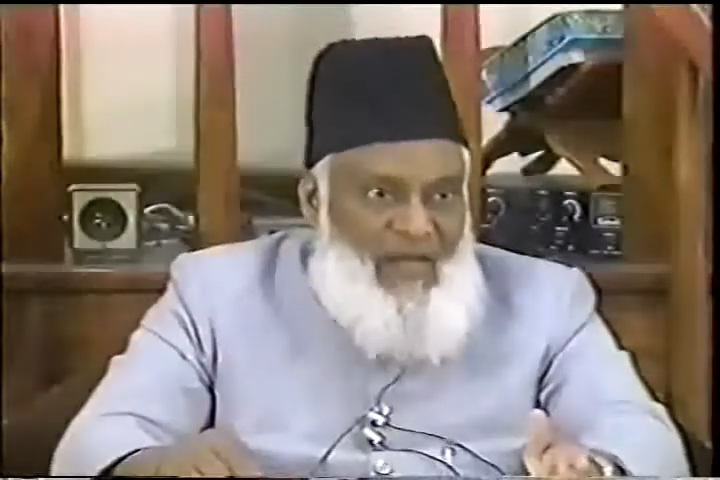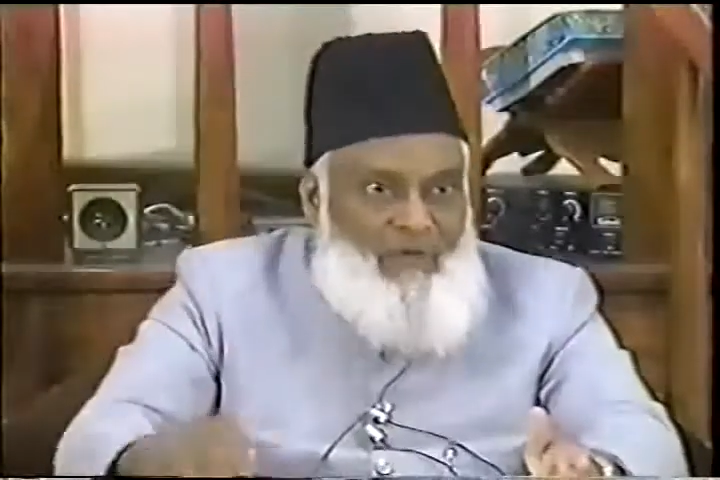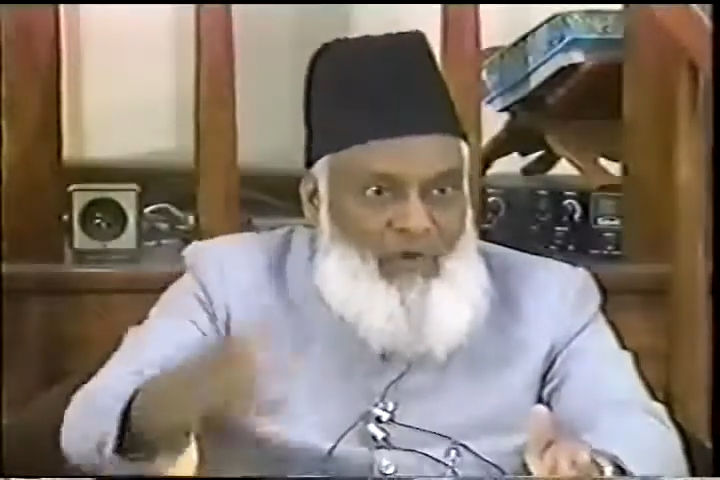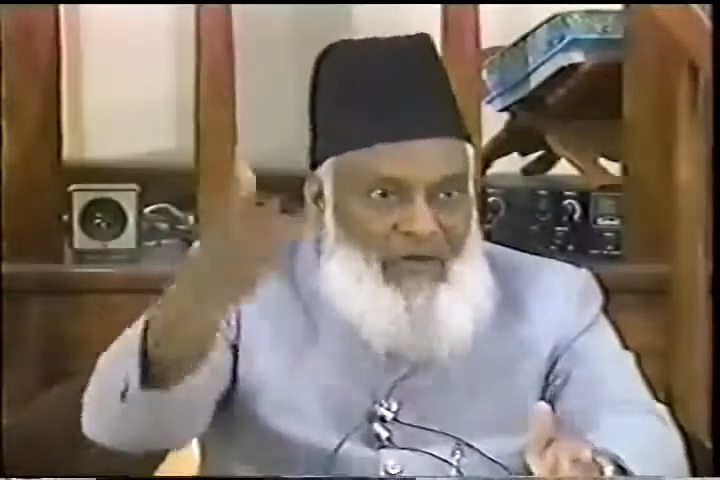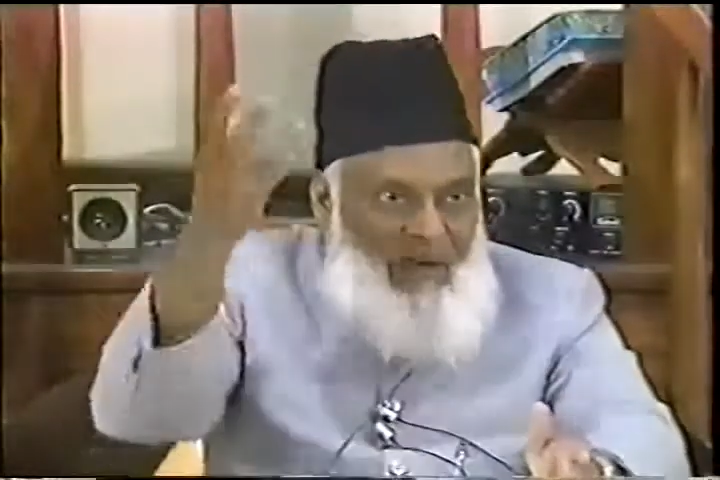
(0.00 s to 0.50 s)

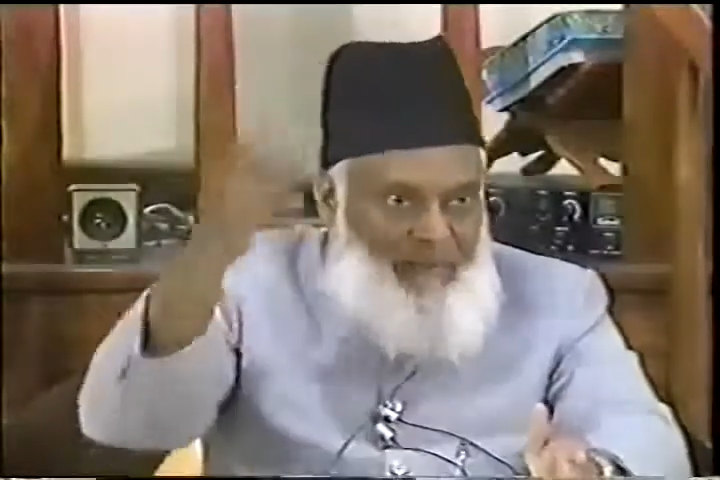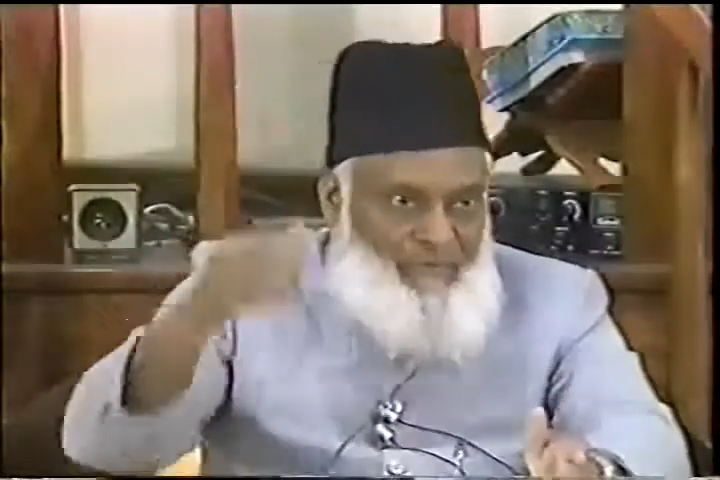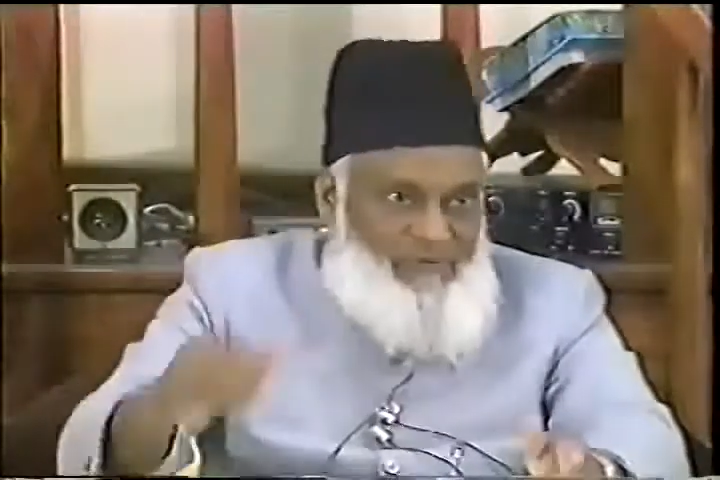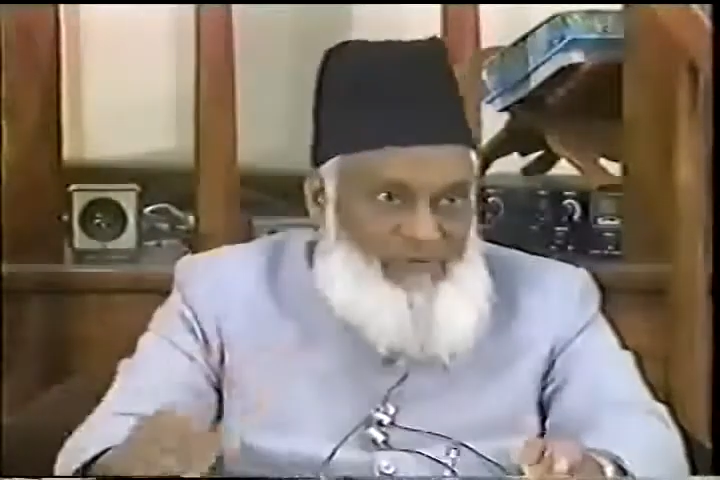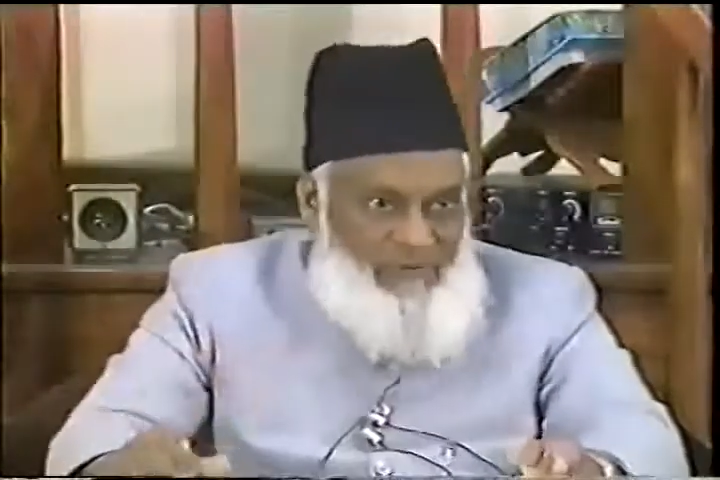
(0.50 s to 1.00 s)
and to give
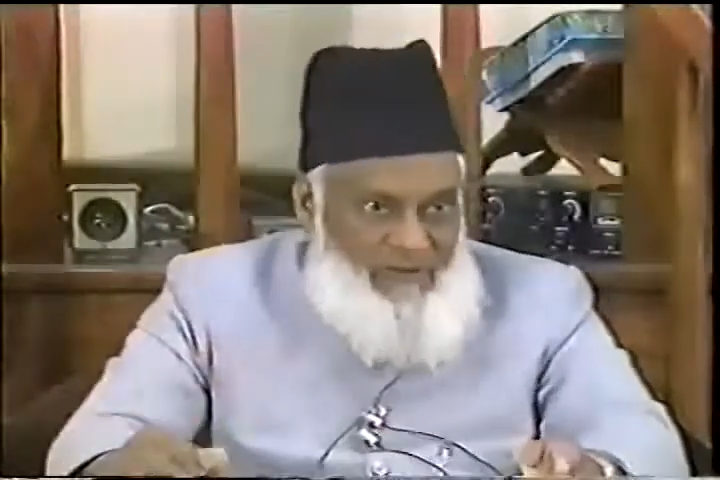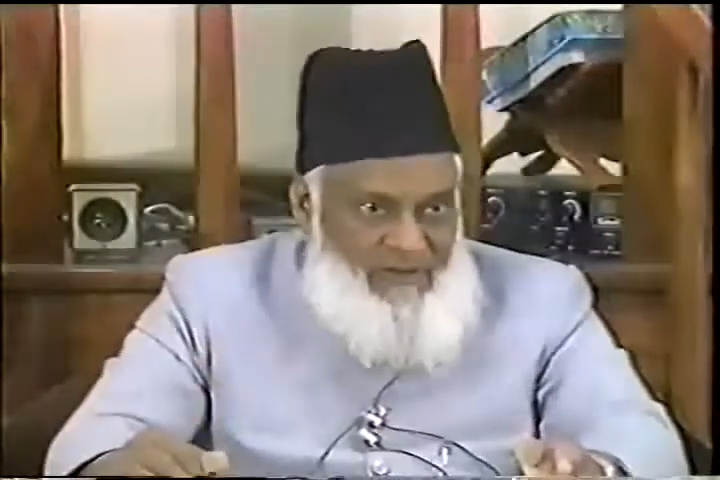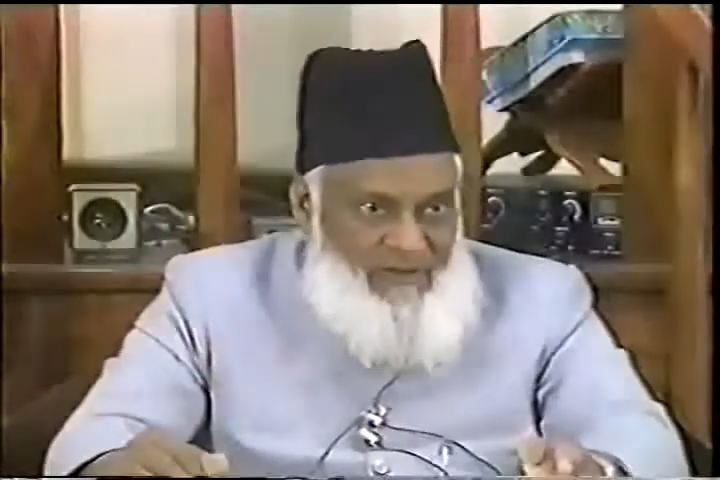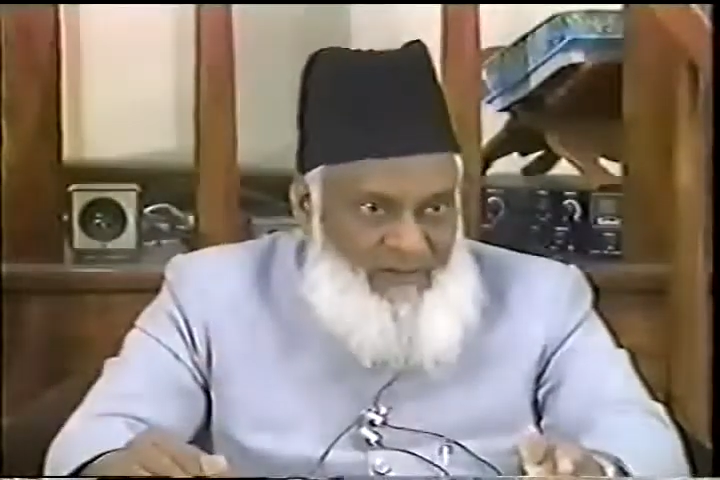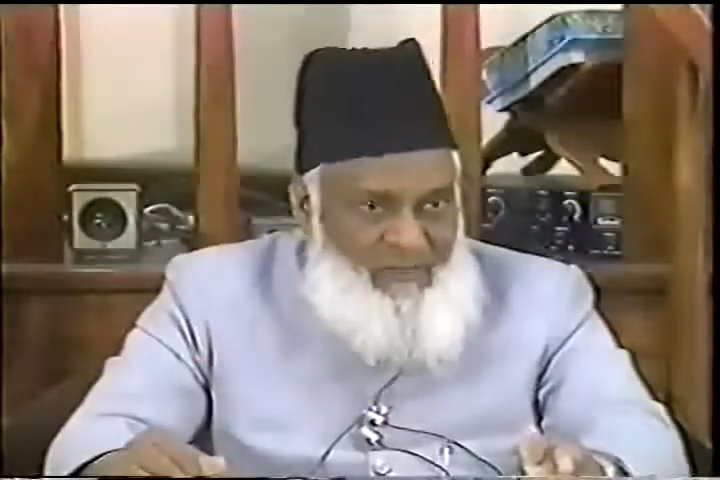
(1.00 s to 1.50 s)
up.
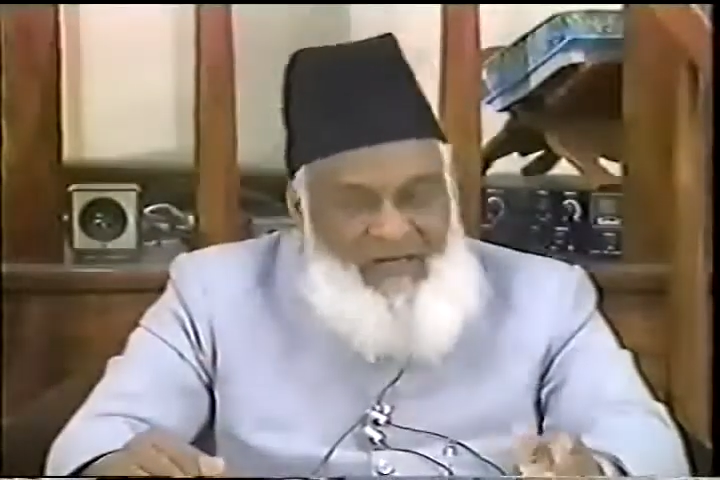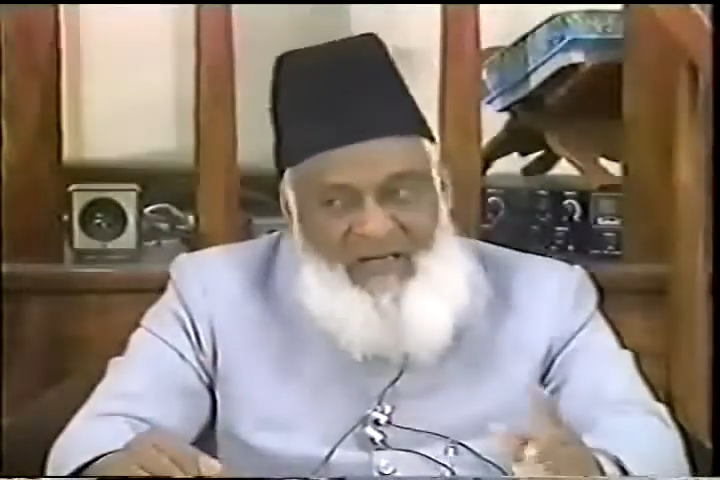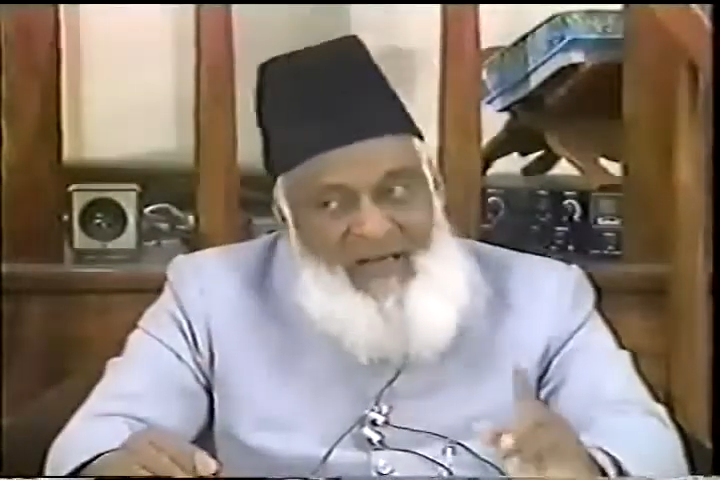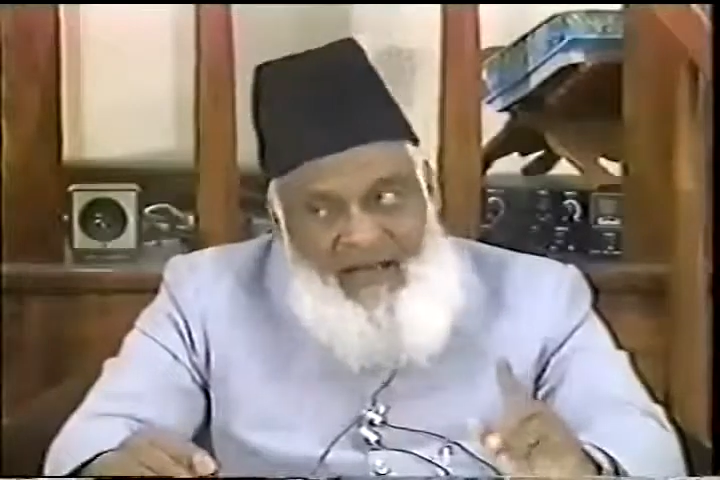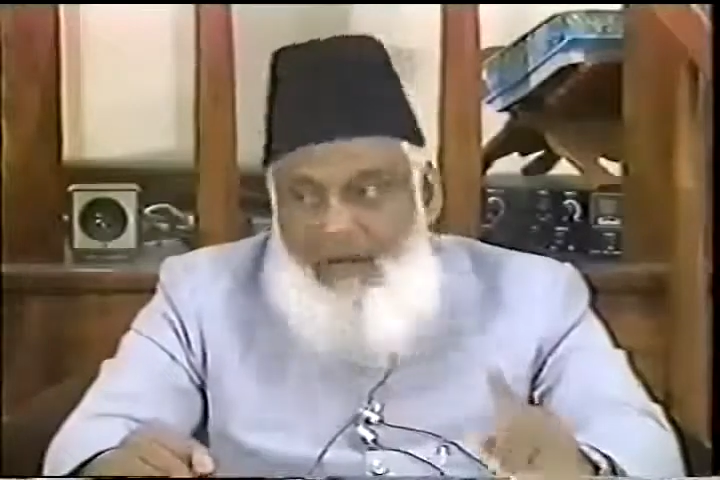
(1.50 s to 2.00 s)
But
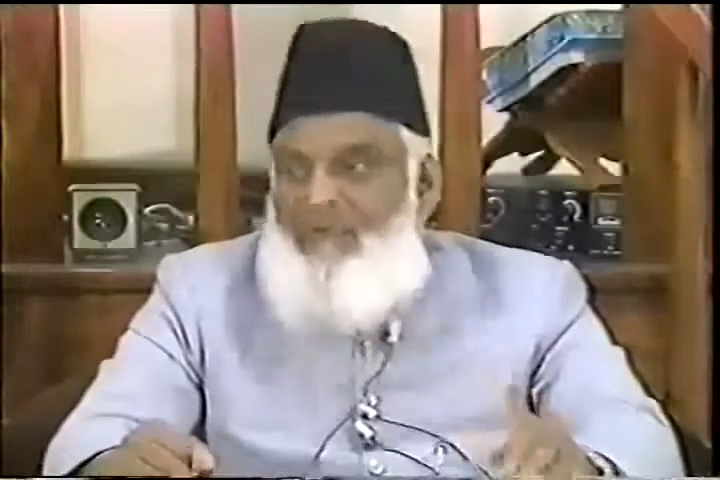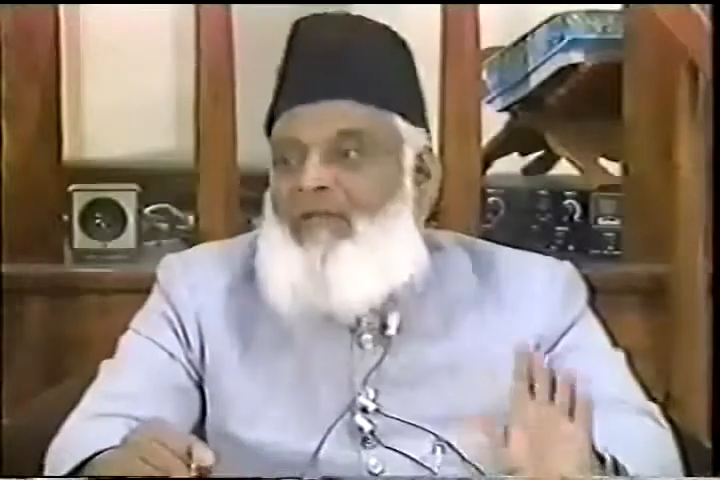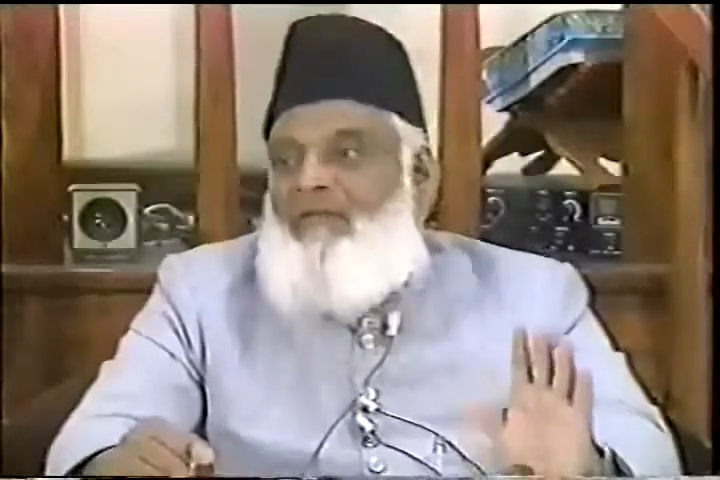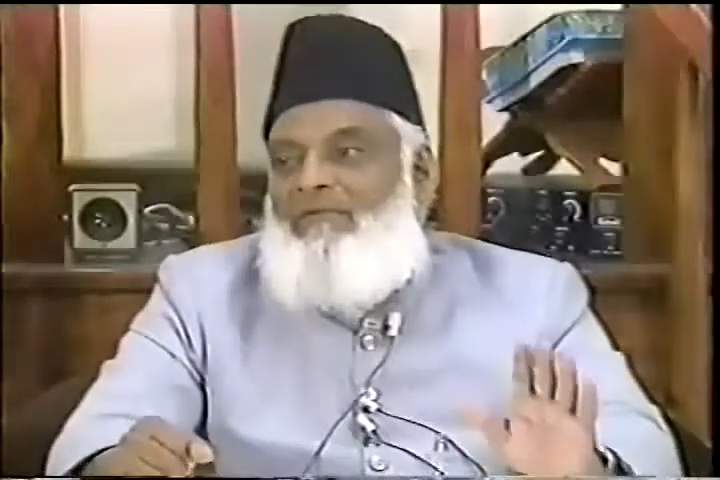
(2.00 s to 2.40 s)
in Arabic,